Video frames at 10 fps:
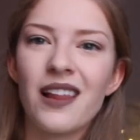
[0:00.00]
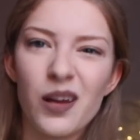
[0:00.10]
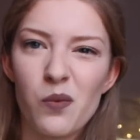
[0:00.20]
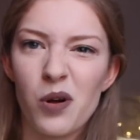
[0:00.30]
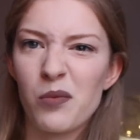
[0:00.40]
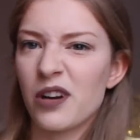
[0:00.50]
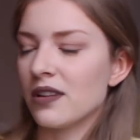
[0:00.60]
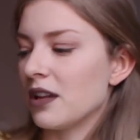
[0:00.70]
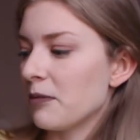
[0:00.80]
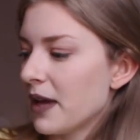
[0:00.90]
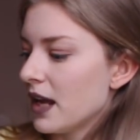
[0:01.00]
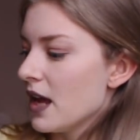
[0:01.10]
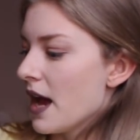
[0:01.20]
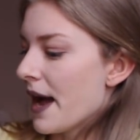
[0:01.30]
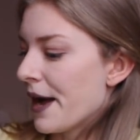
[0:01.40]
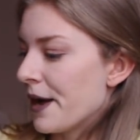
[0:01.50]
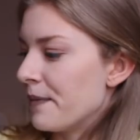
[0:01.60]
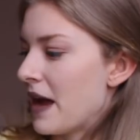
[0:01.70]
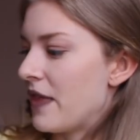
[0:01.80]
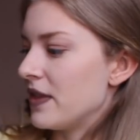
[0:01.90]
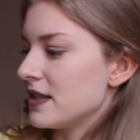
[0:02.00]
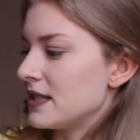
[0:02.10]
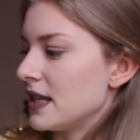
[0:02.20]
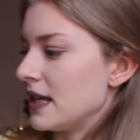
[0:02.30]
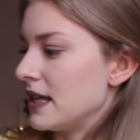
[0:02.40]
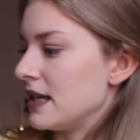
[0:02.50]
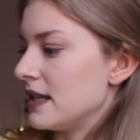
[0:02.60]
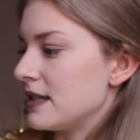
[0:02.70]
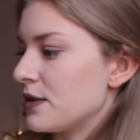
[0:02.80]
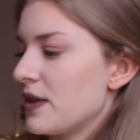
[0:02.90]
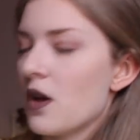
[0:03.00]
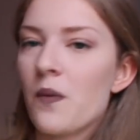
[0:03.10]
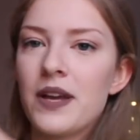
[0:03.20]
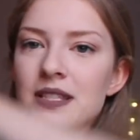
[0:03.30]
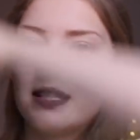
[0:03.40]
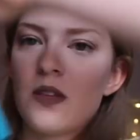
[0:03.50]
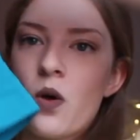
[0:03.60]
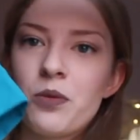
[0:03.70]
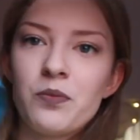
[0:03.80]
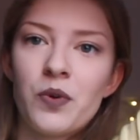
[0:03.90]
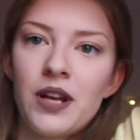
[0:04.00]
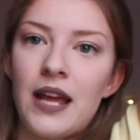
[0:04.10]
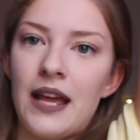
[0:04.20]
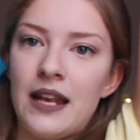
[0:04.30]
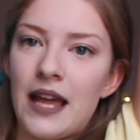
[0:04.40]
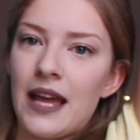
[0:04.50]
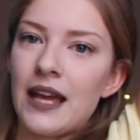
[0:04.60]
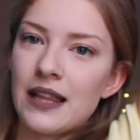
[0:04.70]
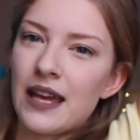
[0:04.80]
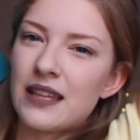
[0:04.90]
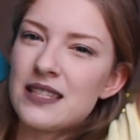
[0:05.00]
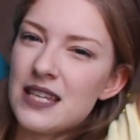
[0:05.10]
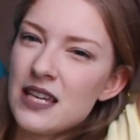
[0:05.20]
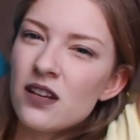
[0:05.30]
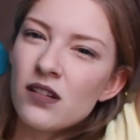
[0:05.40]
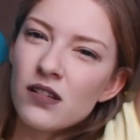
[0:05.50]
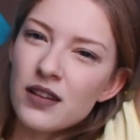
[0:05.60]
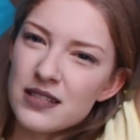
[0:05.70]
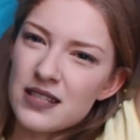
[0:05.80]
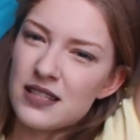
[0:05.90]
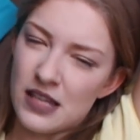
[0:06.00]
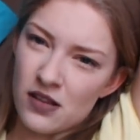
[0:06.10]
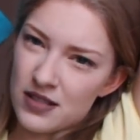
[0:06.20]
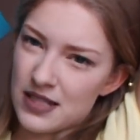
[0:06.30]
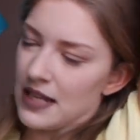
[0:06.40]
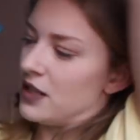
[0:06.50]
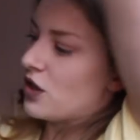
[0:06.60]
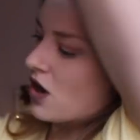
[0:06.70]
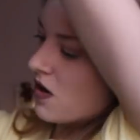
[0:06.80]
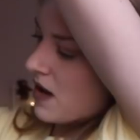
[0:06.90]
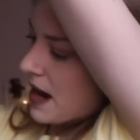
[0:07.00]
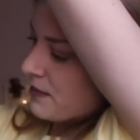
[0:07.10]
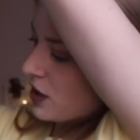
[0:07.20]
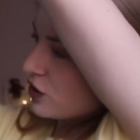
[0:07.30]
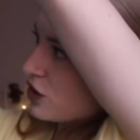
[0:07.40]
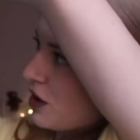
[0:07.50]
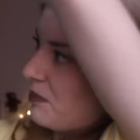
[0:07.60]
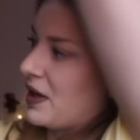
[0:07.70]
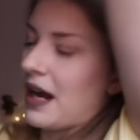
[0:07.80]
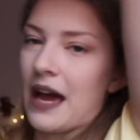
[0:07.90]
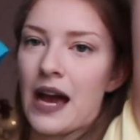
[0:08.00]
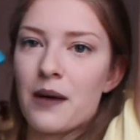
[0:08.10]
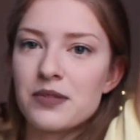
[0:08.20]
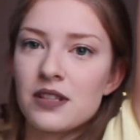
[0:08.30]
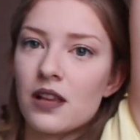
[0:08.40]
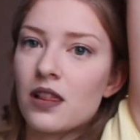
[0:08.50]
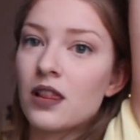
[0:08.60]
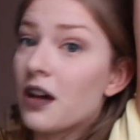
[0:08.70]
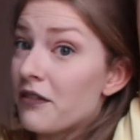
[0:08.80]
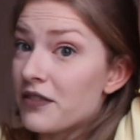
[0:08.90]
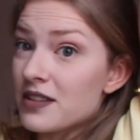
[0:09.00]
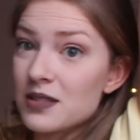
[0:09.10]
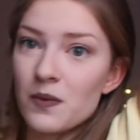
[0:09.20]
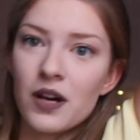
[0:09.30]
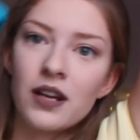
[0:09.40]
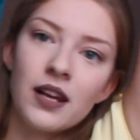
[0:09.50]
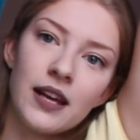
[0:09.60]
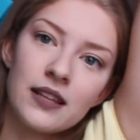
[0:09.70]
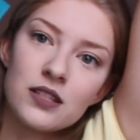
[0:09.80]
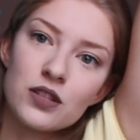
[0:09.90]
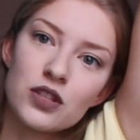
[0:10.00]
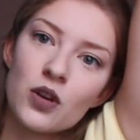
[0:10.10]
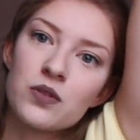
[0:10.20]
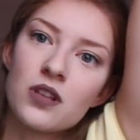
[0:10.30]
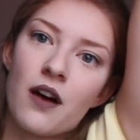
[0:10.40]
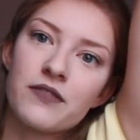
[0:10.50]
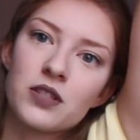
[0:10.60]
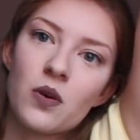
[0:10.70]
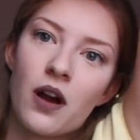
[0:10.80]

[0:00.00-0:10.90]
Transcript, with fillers: kind of like Walmart a little bit. And this is, so the Oasis, the old one, in a like teal, is this teal, is this indigo? I'm not sure, but I absolutely love this one. It's so soft, so